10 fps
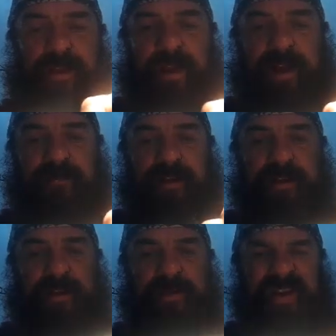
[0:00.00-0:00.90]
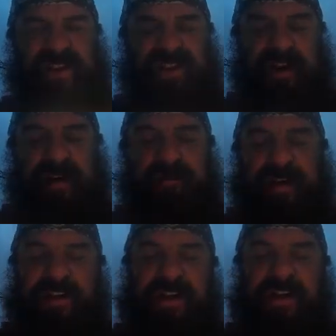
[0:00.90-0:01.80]
I have various ways of tying
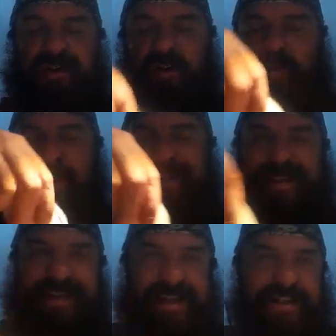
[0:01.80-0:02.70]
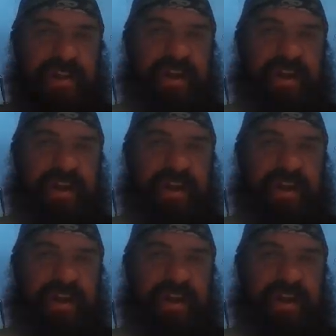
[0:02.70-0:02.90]
things, and I don't always need